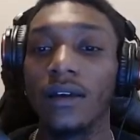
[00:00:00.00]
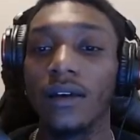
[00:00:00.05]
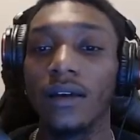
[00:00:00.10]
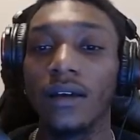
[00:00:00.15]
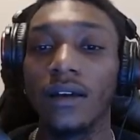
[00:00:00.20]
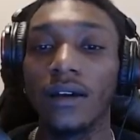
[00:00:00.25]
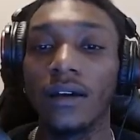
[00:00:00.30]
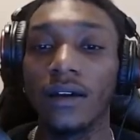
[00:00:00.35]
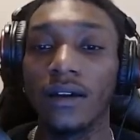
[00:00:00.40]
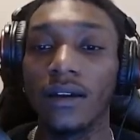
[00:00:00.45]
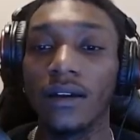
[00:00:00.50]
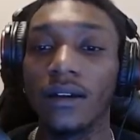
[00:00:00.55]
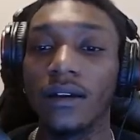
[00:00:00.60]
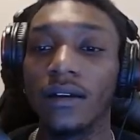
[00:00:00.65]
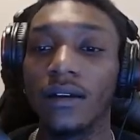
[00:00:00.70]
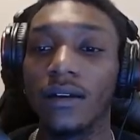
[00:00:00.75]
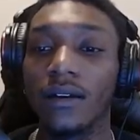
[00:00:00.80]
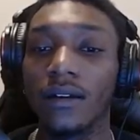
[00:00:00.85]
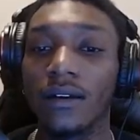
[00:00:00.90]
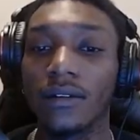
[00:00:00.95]

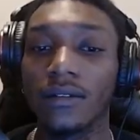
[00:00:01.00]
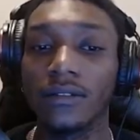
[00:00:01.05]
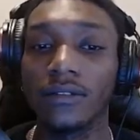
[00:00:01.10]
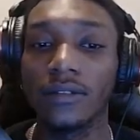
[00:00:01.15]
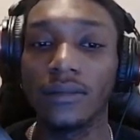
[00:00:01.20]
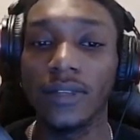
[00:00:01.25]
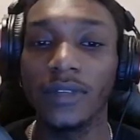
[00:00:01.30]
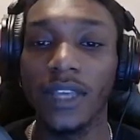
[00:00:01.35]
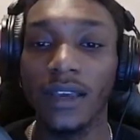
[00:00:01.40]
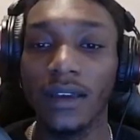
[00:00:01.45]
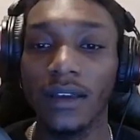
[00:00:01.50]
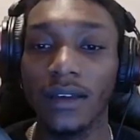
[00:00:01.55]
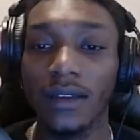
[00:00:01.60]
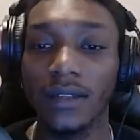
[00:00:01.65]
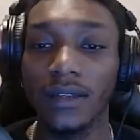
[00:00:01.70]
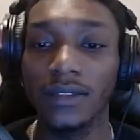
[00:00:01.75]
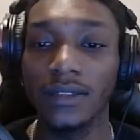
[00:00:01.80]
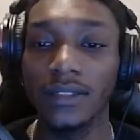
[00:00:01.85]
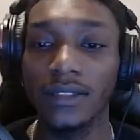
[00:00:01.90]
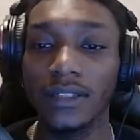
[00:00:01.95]
So we
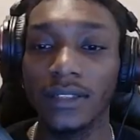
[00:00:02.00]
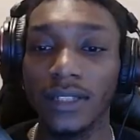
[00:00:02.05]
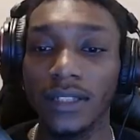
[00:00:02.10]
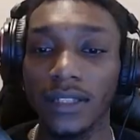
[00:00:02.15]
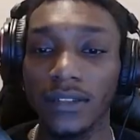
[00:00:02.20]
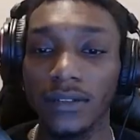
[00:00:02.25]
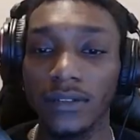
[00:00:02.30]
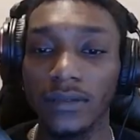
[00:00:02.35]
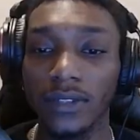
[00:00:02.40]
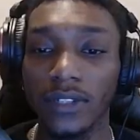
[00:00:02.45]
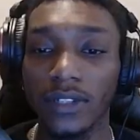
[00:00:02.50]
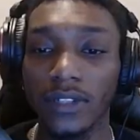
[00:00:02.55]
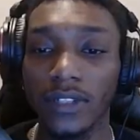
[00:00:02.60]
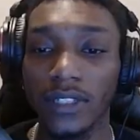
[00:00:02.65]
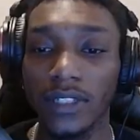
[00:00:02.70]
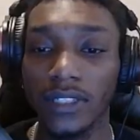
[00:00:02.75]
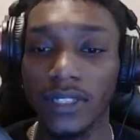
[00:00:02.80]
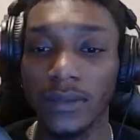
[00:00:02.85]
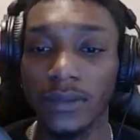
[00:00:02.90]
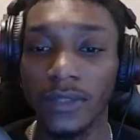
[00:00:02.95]
got select 2
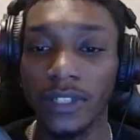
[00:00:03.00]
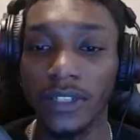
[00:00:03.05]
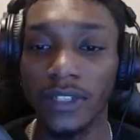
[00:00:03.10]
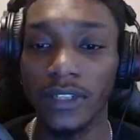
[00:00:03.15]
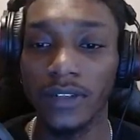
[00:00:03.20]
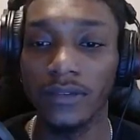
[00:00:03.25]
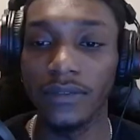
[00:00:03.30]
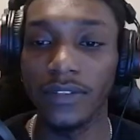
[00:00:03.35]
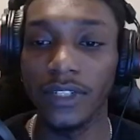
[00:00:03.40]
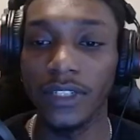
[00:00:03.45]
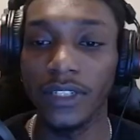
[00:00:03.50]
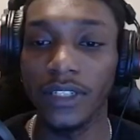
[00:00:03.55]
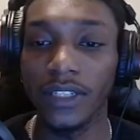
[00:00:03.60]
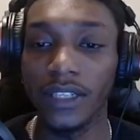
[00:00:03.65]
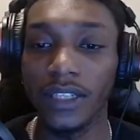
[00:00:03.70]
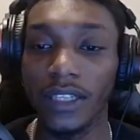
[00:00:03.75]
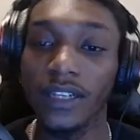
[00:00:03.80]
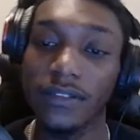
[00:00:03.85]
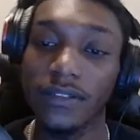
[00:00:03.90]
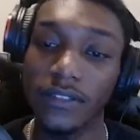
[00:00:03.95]
cards, and we're gonna convert
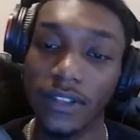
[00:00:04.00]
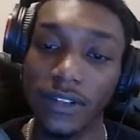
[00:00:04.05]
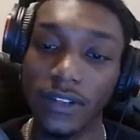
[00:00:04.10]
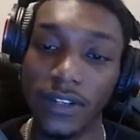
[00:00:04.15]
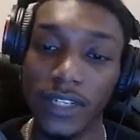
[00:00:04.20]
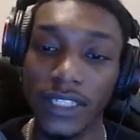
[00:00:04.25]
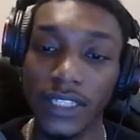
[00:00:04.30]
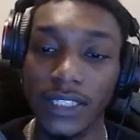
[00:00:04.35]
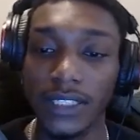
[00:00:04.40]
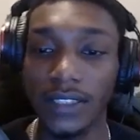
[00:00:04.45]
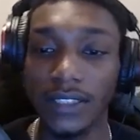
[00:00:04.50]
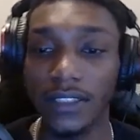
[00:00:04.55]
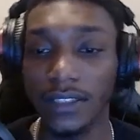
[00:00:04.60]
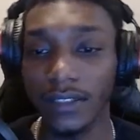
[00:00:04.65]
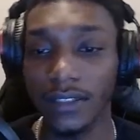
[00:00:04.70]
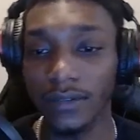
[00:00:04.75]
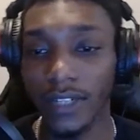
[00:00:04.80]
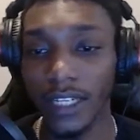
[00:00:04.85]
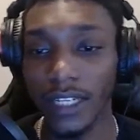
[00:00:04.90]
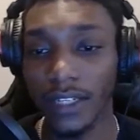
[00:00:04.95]
the left card into
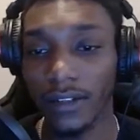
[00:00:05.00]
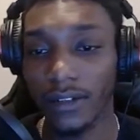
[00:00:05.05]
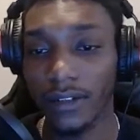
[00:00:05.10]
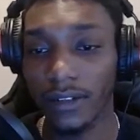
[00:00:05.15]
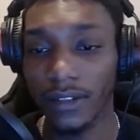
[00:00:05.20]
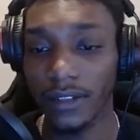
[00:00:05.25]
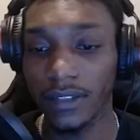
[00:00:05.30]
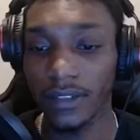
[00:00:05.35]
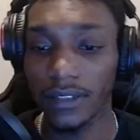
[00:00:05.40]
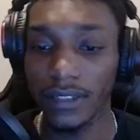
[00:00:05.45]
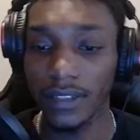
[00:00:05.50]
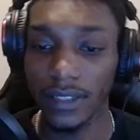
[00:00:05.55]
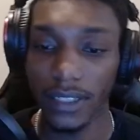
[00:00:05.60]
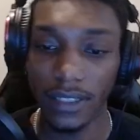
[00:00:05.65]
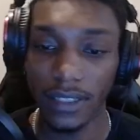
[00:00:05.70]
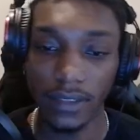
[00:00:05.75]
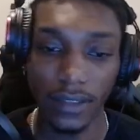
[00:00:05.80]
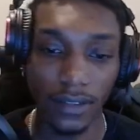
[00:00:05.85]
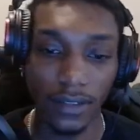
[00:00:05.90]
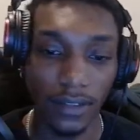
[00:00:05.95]
the right card, the
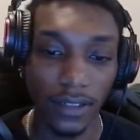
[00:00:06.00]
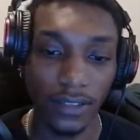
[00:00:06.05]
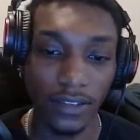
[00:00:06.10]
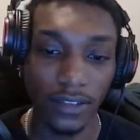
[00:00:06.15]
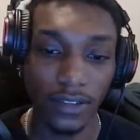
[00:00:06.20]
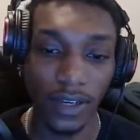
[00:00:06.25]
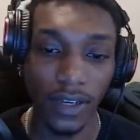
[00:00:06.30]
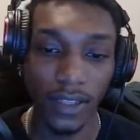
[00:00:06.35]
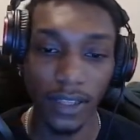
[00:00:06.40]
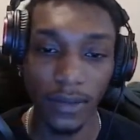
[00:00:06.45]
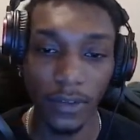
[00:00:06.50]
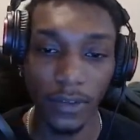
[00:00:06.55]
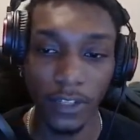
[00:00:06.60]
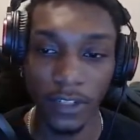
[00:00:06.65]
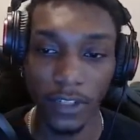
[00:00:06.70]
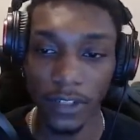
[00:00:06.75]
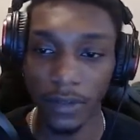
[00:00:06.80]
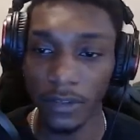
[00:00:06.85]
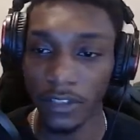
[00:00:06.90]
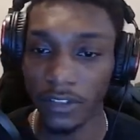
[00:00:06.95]
death card. So I think we're
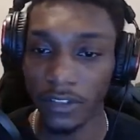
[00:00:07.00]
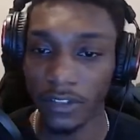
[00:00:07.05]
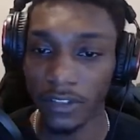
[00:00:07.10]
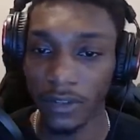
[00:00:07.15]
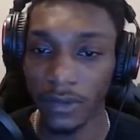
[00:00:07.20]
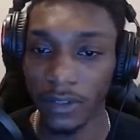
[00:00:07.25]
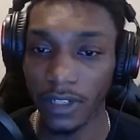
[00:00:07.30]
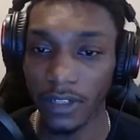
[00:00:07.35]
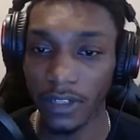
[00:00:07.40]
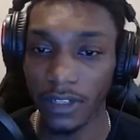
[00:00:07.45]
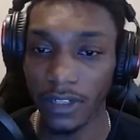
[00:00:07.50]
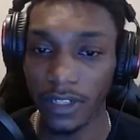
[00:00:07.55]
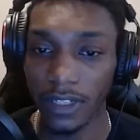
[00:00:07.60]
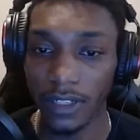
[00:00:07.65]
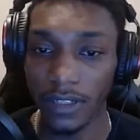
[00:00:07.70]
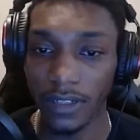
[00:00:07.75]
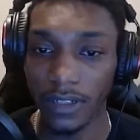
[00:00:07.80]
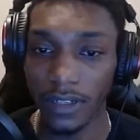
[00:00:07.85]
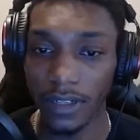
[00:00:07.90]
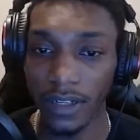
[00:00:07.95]
gonna go with the stone
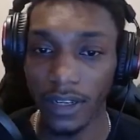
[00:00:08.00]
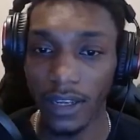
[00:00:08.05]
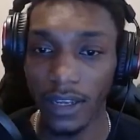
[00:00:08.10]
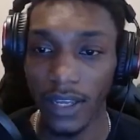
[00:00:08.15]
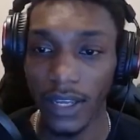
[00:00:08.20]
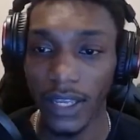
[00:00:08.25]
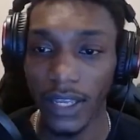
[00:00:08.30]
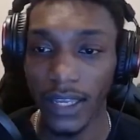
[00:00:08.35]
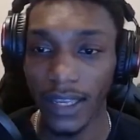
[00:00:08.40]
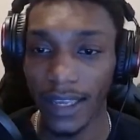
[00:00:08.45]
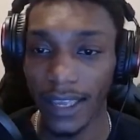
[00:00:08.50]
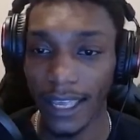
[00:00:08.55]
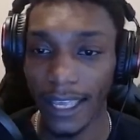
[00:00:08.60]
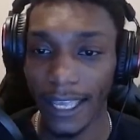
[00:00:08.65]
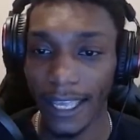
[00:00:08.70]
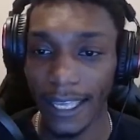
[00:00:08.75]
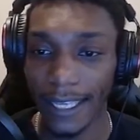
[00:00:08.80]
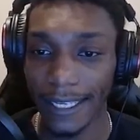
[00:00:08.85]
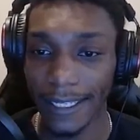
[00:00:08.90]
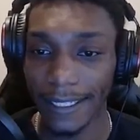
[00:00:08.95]
card,
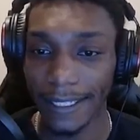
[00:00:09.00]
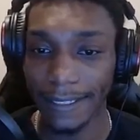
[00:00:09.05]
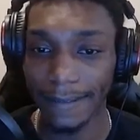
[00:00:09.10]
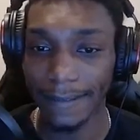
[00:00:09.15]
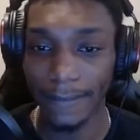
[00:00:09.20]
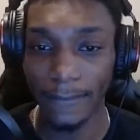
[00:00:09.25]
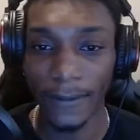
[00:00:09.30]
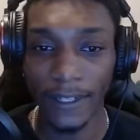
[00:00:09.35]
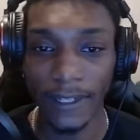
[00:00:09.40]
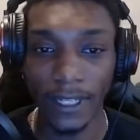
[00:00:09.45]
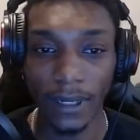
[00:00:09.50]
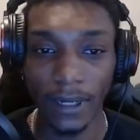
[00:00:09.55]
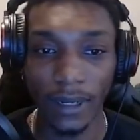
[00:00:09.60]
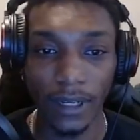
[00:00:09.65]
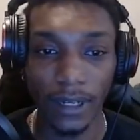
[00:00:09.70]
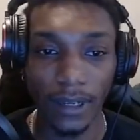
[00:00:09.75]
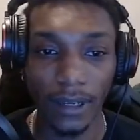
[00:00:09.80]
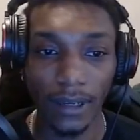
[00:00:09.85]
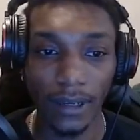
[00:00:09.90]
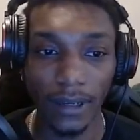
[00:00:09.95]
and we're
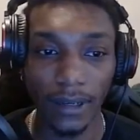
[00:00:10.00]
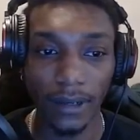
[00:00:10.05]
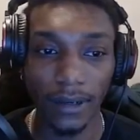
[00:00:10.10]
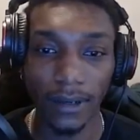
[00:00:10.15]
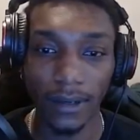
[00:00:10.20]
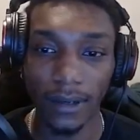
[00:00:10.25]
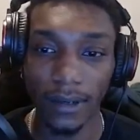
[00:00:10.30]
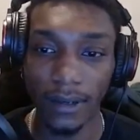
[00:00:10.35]
gonna